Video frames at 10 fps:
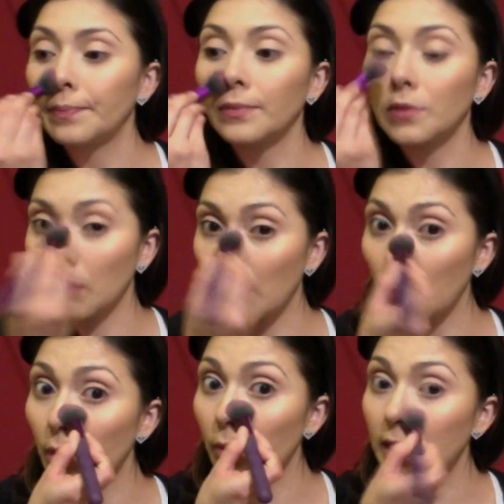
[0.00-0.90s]
So then I'm
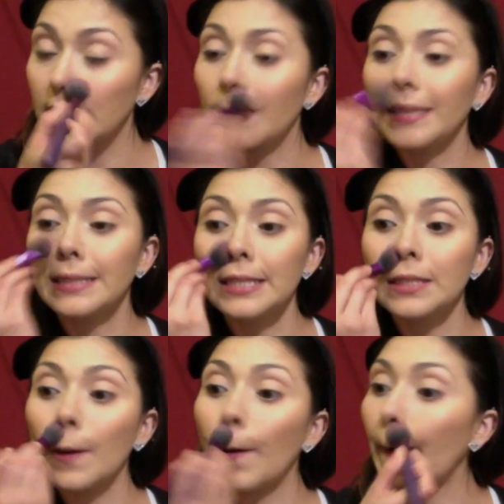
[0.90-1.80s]
gonna put it down my
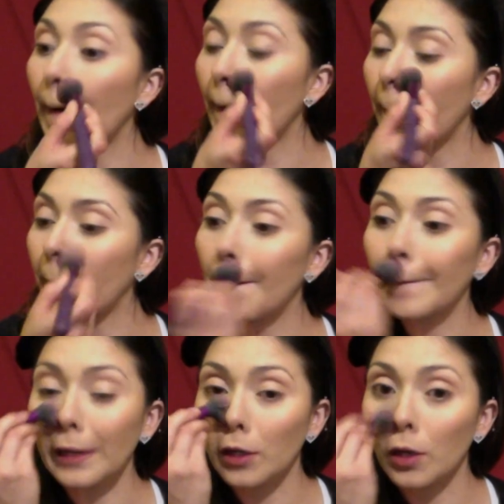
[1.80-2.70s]
T-zone, around my
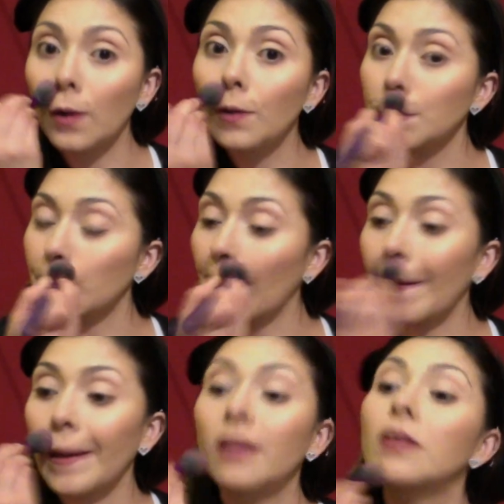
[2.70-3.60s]
nose where I
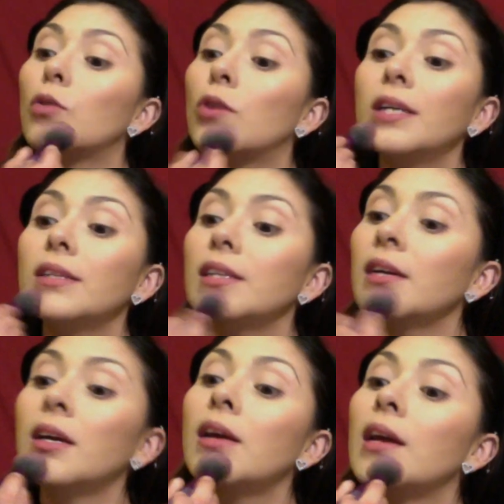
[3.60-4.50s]
get oily,
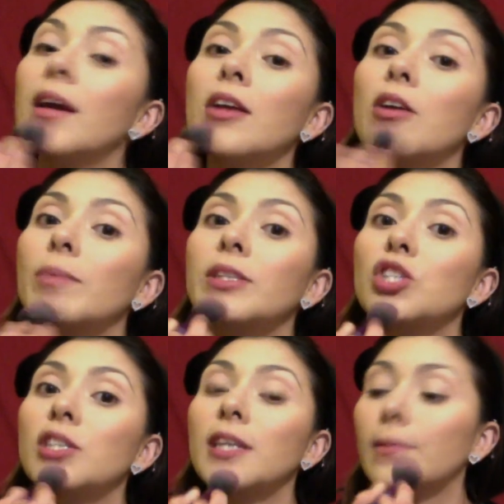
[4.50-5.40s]
and on my
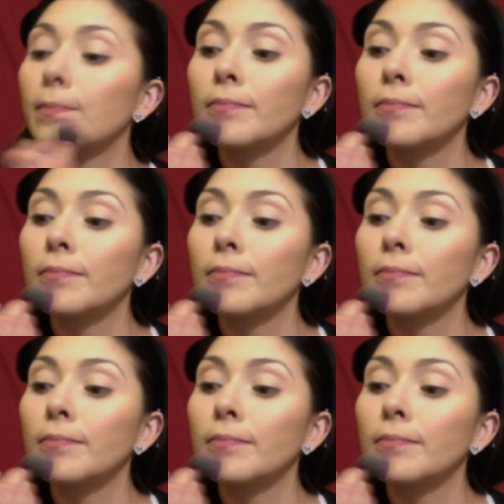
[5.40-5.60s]
chin.